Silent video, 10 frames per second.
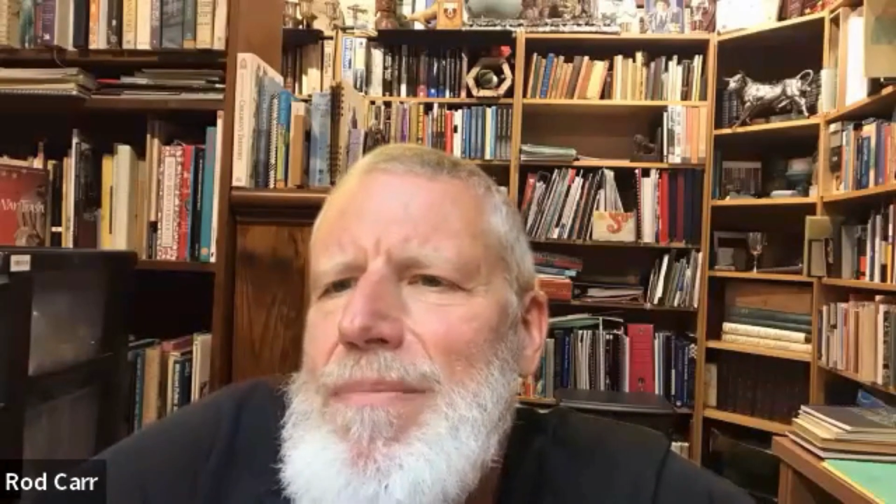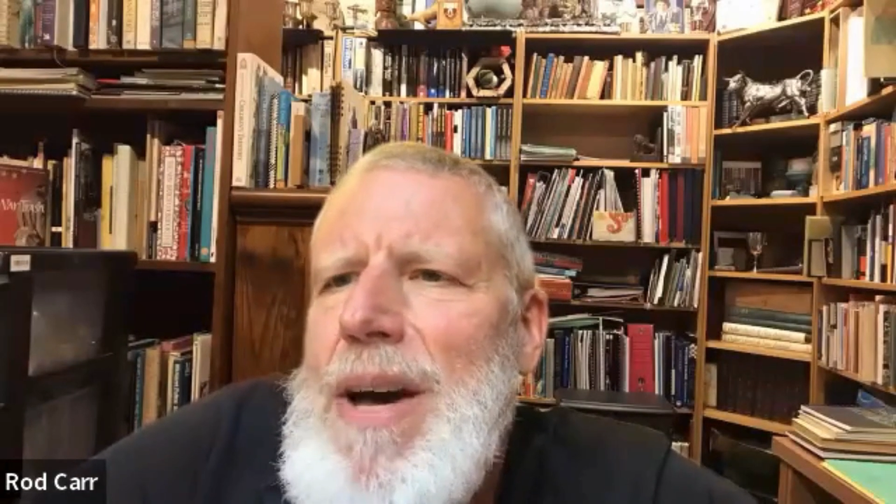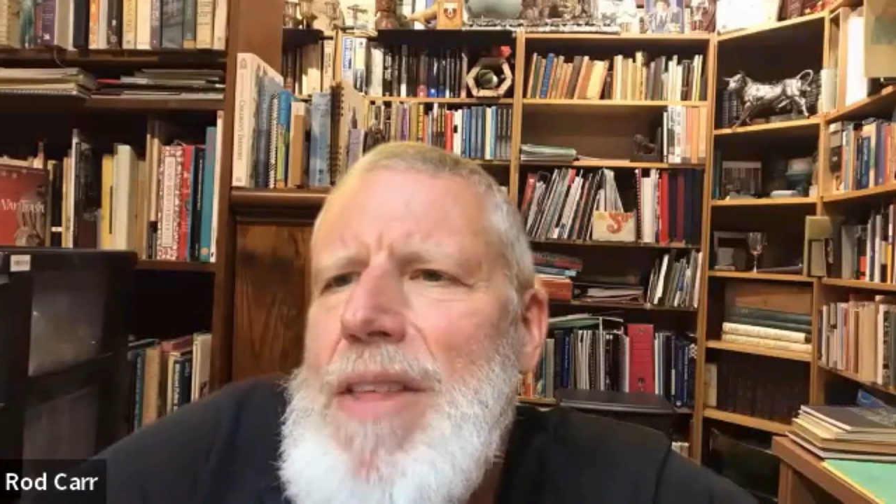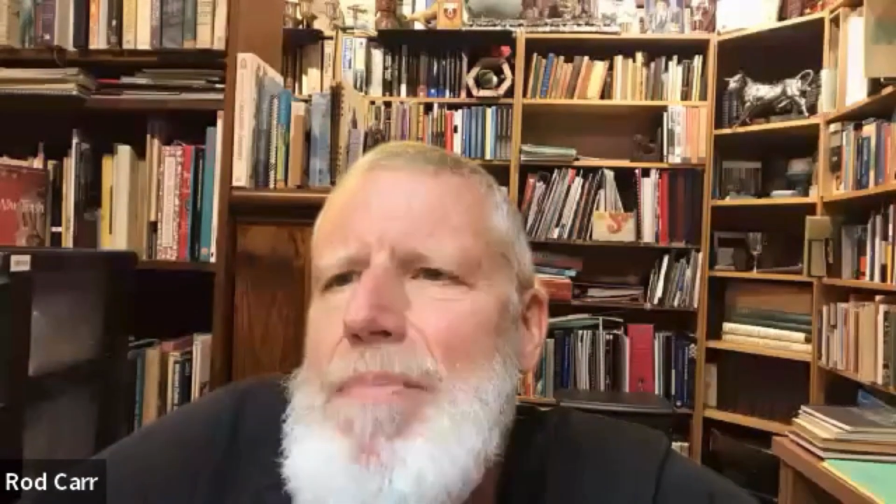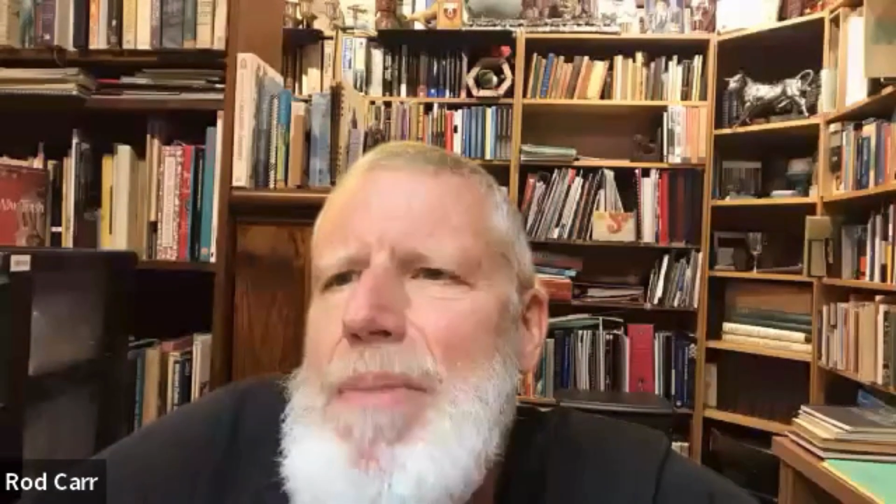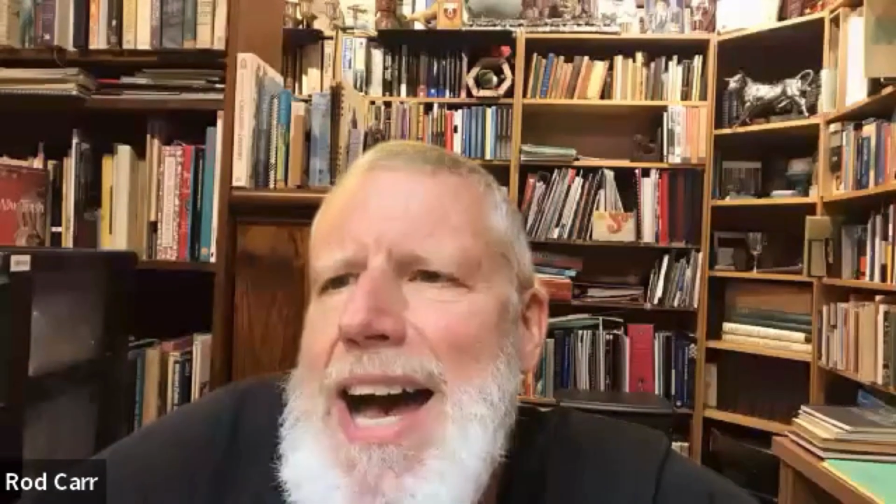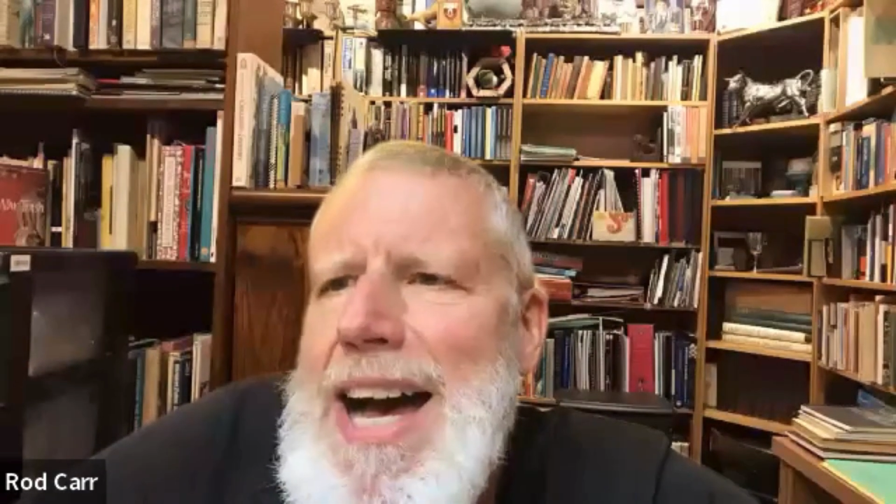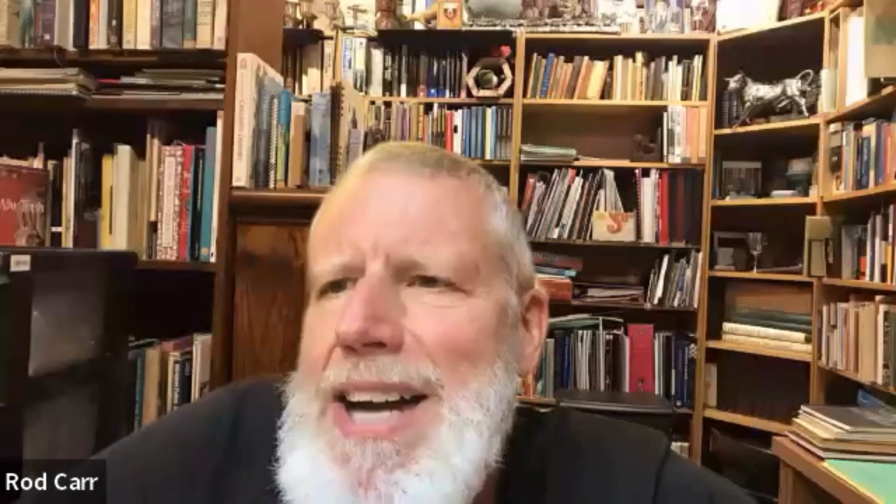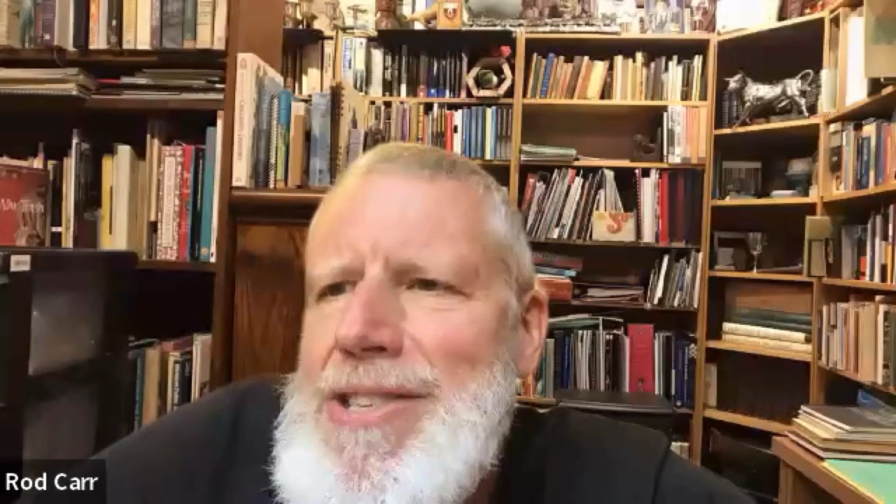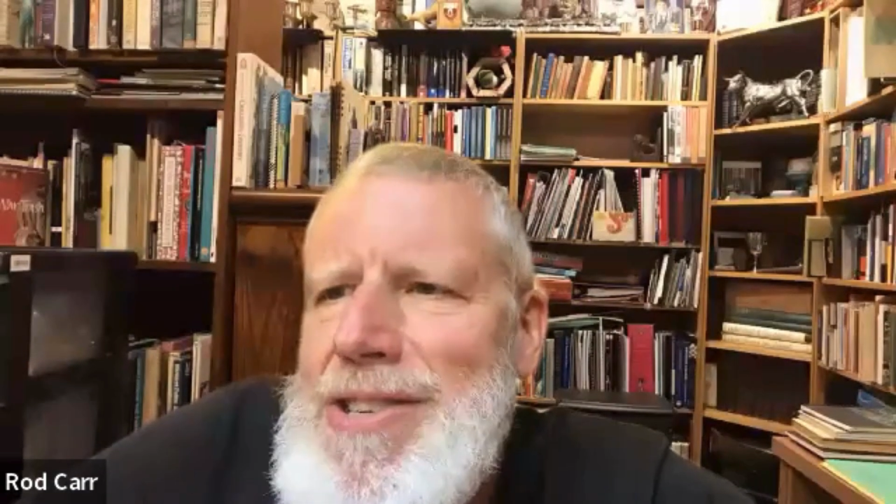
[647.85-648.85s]
by the
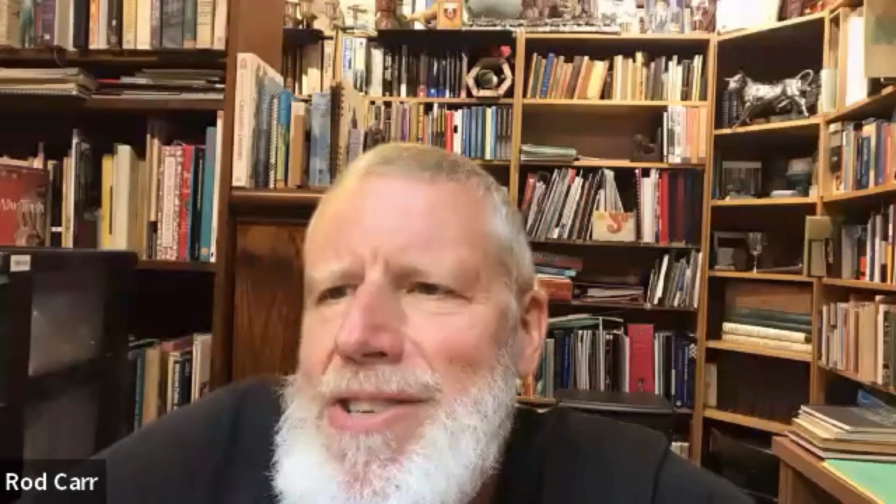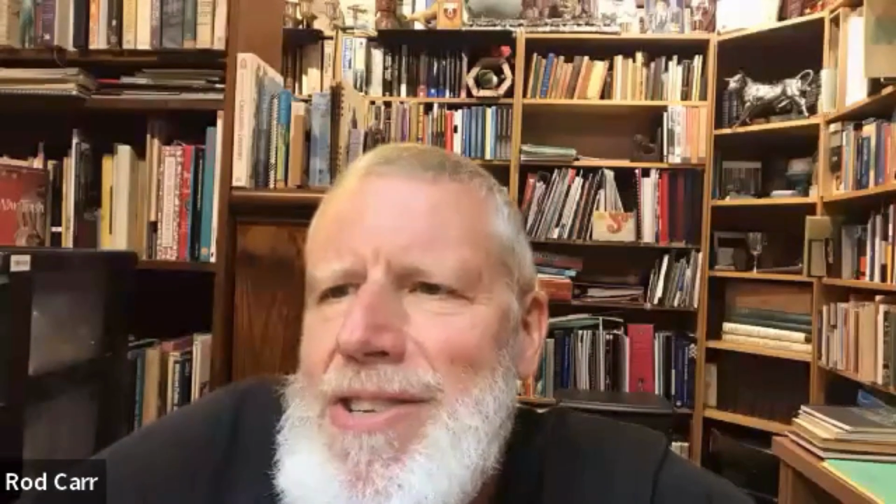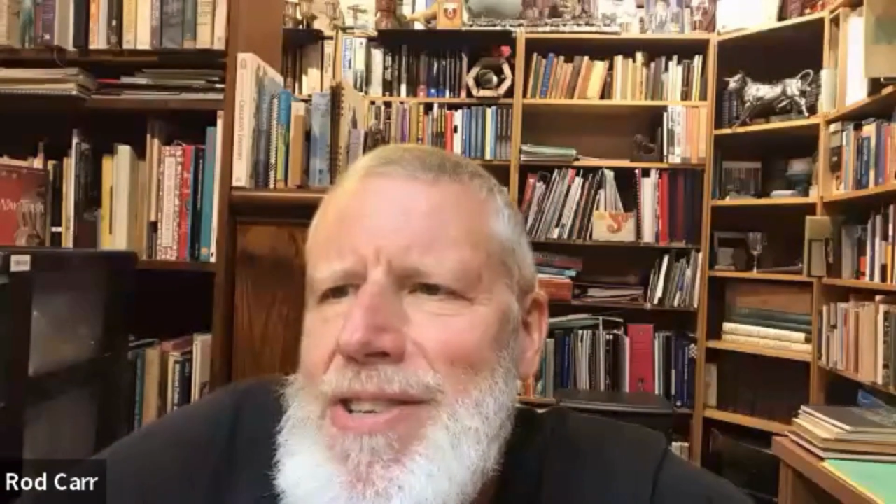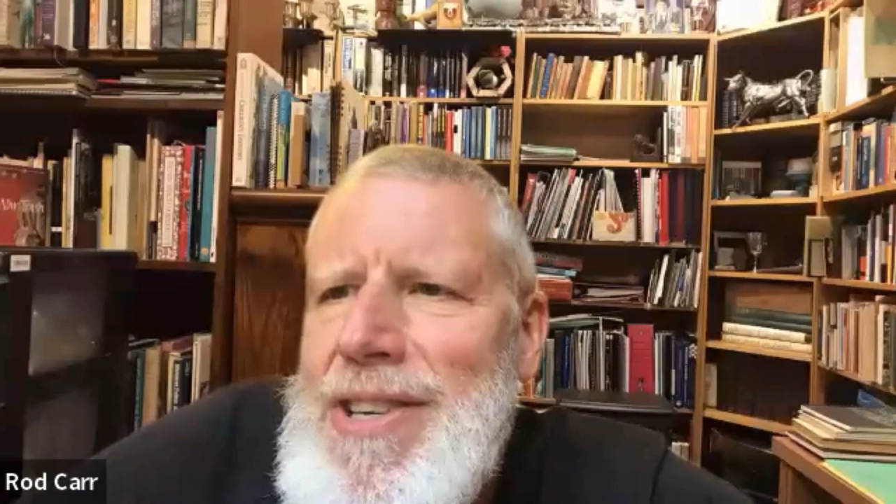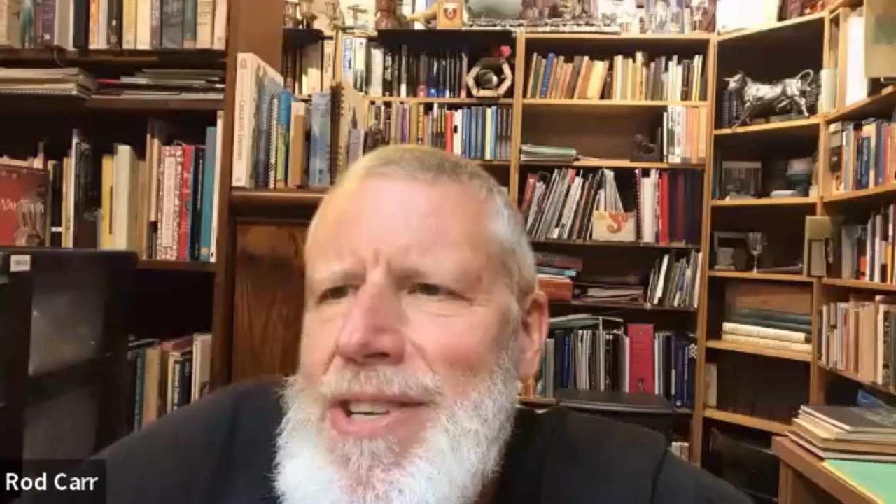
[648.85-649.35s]
past